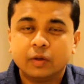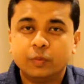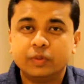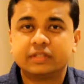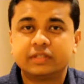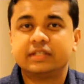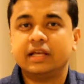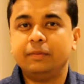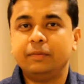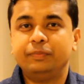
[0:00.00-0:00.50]

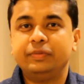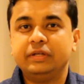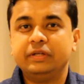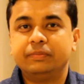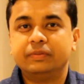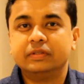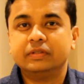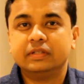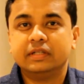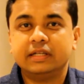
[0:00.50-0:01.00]
With some
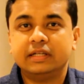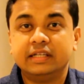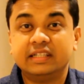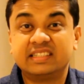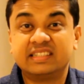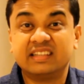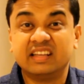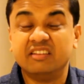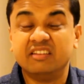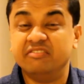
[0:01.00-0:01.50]
people,
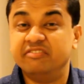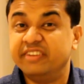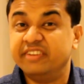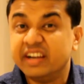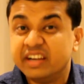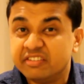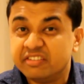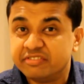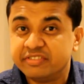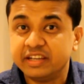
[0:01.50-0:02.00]
it's
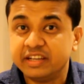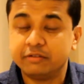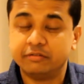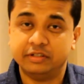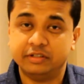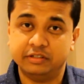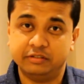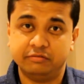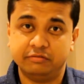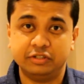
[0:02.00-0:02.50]
very
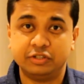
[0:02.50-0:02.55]
frequent,